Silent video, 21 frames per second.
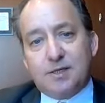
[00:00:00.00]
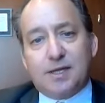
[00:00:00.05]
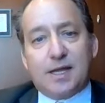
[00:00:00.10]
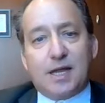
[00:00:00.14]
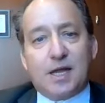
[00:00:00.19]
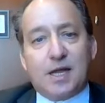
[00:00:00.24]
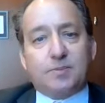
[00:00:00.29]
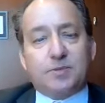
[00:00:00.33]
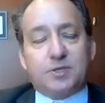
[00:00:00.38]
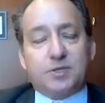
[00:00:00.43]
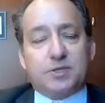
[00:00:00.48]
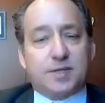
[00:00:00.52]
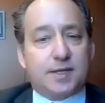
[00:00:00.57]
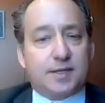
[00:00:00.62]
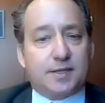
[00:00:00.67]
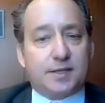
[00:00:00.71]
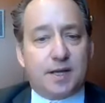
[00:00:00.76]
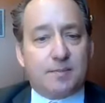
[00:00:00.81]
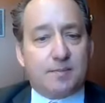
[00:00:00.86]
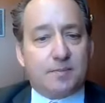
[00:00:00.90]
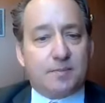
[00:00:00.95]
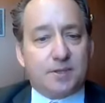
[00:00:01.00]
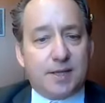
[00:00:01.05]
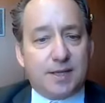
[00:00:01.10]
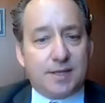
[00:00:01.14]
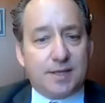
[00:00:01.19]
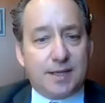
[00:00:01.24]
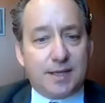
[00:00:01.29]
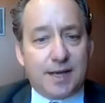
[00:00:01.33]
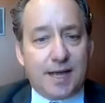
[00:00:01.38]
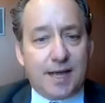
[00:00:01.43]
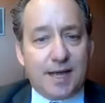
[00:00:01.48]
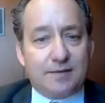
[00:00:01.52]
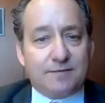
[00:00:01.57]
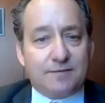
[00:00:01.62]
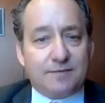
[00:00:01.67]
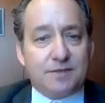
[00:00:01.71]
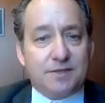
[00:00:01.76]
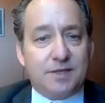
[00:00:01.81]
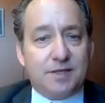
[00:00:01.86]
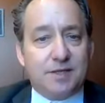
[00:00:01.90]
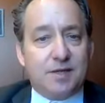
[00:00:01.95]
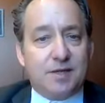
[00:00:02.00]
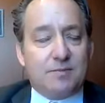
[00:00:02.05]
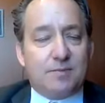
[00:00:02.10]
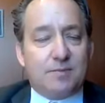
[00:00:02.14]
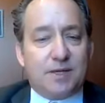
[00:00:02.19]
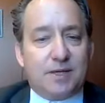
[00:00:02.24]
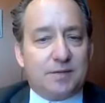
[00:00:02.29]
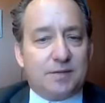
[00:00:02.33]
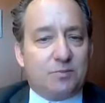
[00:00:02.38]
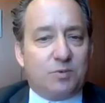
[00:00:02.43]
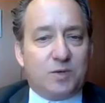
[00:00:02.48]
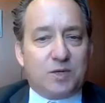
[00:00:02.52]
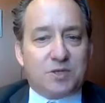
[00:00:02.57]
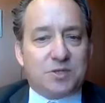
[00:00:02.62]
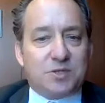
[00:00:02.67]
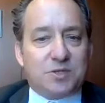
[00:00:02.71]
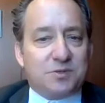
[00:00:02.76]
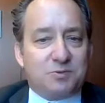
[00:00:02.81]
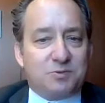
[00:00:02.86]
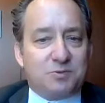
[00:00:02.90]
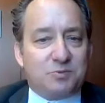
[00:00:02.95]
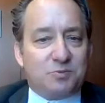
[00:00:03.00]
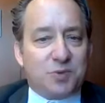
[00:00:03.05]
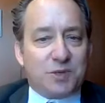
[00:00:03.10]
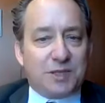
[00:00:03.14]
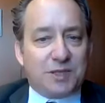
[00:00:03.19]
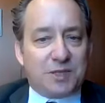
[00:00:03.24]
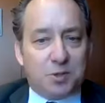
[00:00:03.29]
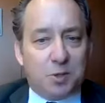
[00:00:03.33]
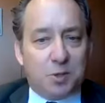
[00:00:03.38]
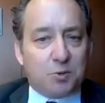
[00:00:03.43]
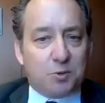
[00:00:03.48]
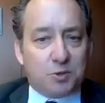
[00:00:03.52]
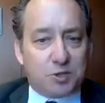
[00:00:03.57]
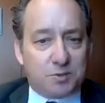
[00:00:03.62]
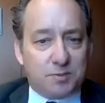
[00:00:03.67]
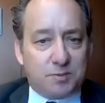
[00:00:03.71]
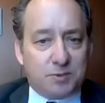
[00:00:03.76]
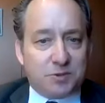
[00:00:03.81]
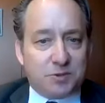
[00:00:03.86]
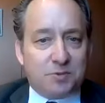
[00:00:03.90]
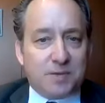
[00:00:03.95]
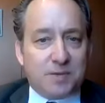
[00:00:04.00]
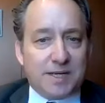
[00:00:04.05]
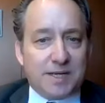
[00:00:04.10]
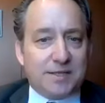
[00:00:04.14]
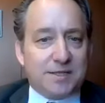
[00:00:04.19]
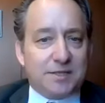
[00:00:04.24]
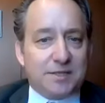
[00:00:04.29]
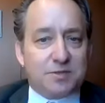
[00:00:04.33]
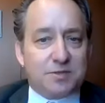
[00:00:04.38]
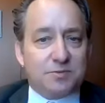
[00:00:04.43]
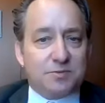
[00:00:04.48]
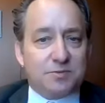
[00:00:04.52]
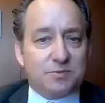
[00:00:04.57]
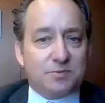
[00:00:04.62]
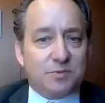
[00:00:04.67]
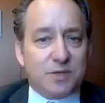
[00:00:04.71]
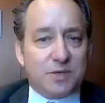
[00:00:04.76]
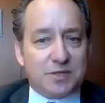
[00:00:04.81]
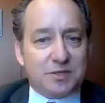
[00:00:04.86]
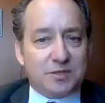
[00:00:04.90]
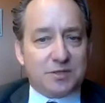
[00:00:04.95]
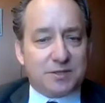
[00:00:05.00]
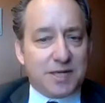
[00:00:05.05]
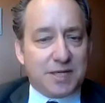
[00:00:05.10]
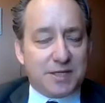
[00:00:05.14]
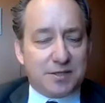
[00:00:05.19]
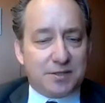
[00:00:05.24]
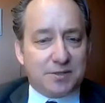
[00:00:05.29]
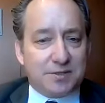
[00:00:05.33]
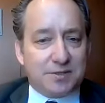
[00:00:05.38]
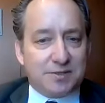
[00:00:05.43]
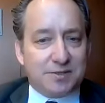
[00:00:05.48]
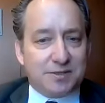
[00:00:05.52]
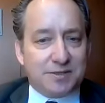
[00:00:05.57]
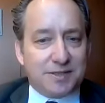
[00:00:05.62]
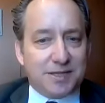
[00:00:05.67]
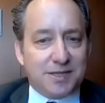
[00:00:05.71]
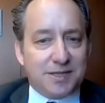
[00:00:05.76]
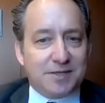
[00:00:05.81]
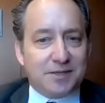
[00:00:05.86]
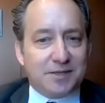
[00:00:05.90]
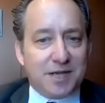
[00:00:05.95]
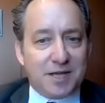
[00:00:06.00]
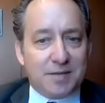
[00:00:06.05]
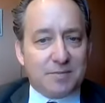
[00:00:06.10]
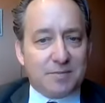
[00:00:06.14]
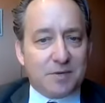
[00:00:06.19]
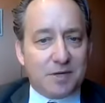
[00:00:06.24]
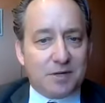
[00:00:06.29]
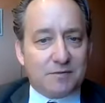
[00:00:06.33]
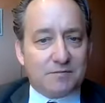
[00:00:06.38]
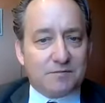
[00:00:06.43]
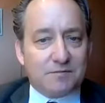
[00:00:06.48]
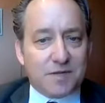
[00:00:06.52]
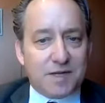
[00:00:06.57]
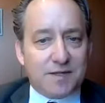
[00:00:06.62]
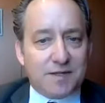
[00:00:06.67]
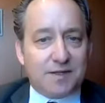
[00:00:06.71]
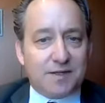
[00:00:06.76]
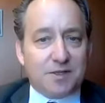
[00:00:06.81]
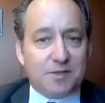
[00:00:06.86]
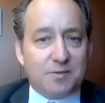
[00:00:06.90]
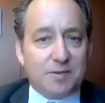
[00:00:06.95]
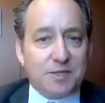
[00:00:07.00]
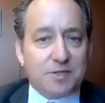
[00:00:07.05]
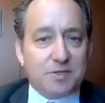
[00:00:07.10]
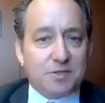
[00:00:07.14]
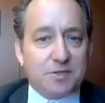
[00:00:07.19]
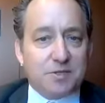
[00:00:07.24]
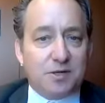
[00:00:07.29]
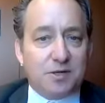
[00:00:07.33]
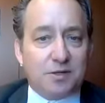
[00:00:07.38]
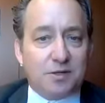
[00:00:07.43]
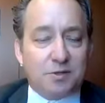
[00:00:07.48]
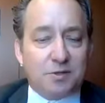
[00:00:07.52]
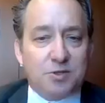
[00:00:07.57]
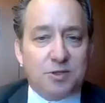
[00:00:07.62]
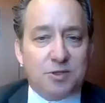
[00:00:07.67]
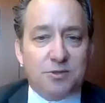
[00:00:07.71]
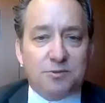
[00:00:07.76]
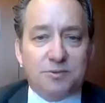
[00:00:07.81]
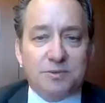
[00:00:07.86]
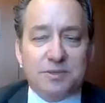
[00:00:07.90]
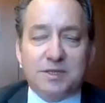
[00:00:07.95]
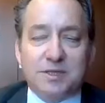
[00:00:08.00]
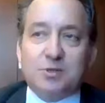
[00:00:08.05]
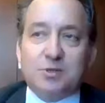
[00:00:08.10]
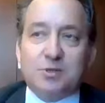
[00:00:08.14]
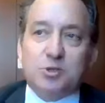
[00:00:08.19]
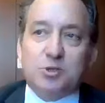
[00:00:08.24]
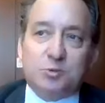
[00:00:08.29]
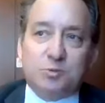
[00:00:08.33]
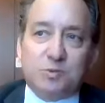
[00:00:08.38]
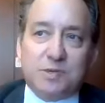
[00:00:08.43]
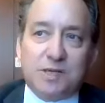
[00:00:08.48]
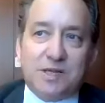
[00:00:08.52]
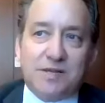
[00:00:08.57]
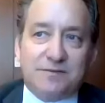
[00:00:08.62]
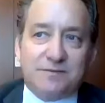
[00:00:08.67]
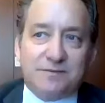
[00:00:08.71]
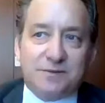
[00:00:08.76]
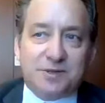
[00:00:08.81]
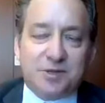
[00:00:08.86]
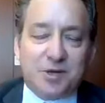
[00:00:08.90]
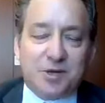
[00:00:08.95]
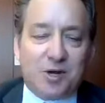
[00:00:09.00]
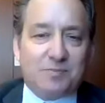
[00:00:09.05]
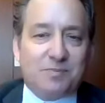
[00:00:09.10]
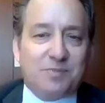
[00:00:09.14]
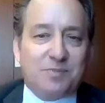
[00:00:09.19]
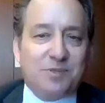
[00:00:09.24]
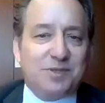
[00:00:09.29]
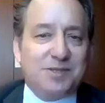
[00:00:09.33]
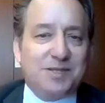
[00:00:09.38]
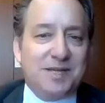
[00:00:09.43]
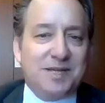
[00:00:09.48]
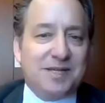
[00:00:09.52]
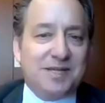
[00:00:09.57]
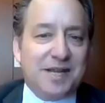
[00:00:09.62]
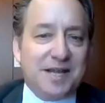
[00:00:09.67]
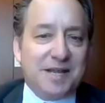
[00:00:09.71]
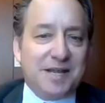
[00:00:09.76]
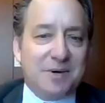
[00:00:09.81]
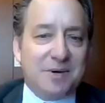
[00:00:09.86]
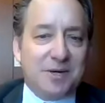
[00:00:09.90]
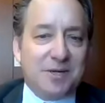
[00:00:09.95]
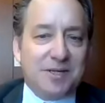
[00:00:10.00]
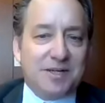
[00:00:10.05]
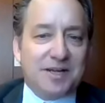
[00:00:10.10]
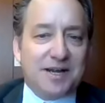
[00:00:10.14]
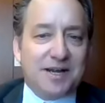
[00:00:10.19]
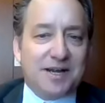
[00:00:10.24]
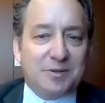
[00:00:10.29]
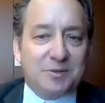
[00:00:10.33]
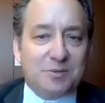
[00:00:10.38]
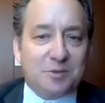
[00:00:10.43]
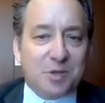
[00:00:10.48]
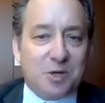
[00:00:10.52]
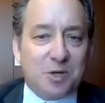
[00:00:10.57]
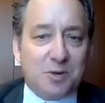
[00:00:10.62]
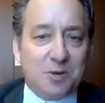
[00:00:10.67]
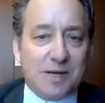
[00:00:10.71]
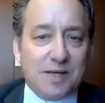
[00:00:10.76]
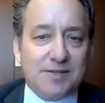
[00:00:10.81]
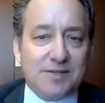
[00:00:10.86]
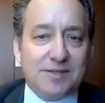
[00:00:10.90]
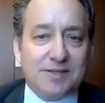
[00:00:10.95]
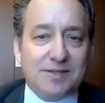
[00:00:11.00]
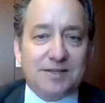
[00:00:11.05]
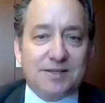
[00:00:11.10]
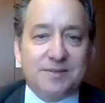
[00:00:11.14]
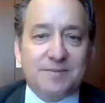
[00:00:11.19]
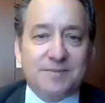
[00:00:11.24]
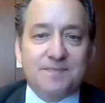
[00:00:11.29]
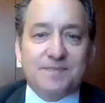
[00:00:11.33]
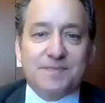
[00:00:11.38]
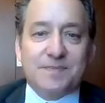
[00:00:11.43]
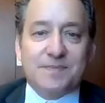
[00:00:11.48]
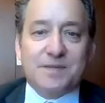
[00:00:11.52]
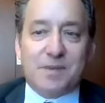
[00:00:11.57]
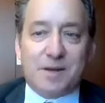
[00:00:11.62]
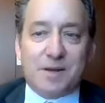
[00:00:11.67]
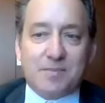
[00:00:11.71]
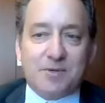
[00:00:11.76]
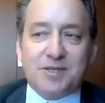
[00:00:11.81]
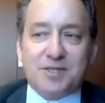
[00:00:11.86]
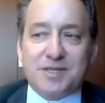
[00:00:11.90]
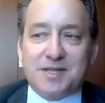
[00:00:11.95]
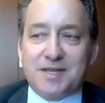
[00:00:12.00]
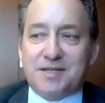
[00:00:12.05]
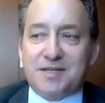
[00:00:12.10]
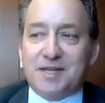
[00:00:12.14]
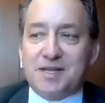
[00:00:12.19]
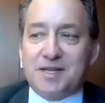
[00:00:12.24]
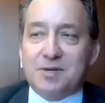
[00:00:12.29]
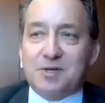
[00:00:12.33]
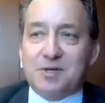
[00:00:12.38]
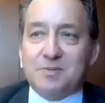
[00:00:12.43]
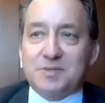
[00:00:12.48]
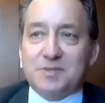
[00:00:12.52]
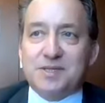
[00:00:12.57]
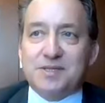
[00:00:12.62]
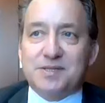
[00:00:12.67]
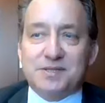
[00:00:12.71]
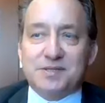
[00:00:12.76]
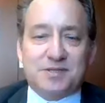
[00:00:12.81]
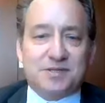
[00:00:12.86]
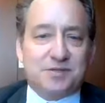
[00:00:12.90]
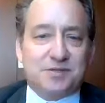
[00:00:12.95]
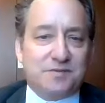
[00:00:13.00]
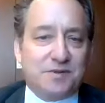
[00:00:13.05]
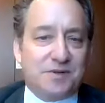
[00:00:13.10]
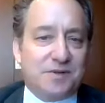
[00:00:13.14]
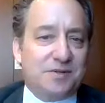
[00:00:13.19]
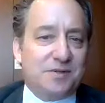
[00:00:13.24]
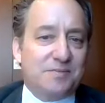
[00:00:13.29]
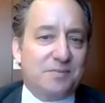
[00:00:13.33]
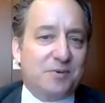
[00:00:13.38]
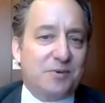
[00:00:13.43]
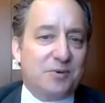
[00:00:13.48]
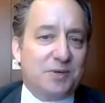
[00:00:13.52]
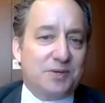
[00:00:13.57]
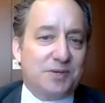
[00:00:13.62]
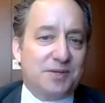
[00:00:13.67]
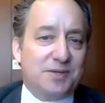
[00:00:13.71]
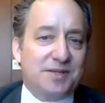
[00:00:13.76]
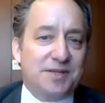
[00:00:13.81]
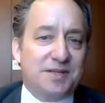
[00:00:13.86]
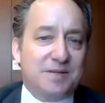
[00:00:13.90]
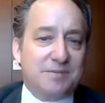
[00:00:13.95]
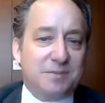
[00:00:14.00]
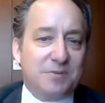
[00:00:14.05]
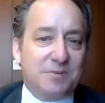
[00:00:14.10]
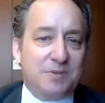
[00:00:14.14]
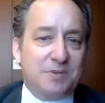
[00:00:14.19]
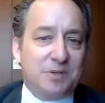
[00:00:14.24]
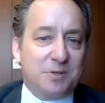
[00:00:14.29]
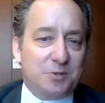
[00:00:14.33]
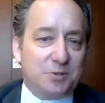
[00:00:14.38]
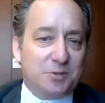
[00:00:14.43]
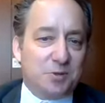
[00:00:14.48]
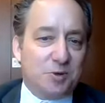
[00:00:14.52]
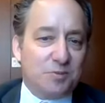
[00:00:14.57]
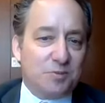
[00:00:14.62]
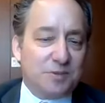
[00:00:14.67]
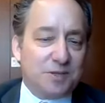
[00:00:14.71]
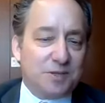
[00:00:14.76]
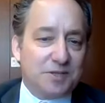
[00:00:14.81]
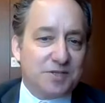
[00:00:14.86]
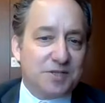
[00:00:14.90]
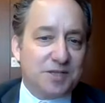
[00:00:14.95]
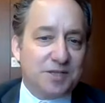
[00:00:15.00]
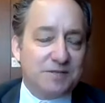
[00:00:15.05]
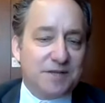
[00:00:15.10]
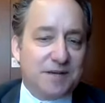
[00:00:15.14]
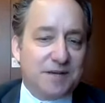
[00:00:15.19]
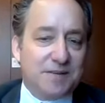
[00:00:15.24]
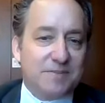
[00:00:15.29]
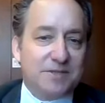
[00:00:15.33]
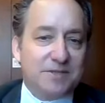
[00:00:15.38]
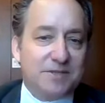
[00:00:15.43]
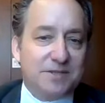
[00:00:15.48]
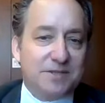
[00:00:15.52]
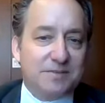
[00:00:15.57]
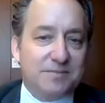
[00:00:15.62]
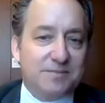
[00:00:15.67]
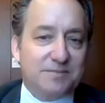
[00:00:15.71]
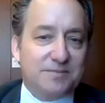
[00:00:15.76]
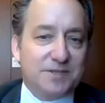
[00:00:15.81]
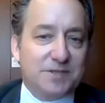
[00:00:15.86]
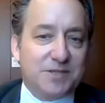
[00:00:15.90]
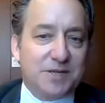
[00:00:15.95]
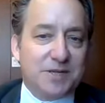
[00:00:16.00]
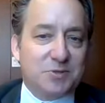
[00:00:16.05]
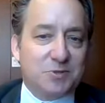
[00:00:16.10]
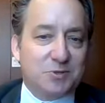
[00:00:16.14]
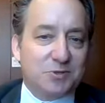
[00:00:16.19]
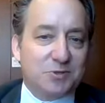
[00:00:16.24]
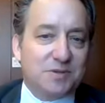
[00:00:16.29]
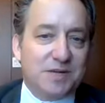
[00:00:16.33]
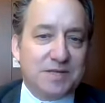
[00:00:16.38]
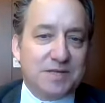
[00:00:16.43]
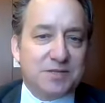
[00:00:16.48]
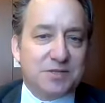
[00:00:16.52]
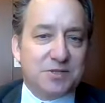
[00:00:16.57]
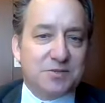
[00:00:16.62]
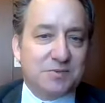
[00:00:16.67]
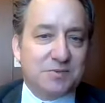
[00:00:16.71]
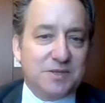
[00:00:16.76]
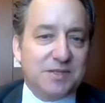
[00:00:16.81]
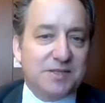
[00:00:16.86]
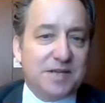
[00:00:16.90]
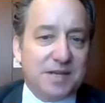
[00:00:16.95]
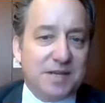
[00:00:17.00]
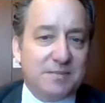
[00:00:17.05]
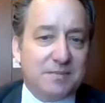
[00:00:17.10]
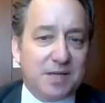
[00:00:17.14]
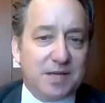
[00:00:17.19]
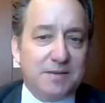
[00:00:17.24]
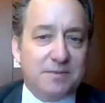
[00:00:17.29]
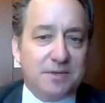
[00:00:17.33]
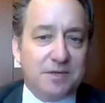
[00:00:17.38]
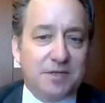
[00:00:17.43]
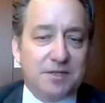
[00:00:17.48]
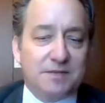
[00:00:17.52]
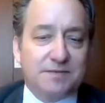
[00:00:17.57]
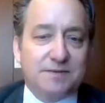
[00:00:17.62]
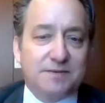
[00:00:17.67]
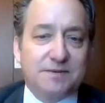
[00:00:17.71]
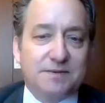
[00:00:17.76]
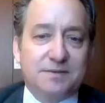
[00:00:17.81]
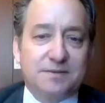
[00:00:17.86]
They helped to set it up, but then they left. But it wasn't really noticeable the way it is when you take the Yale name off Yale-NUS College. So should we have not put the Yale name on it? I don't know. I think by putting the Yale name on it, we said this is a very important thing, but we also opened ourselves up to the potential crisis when the name came off.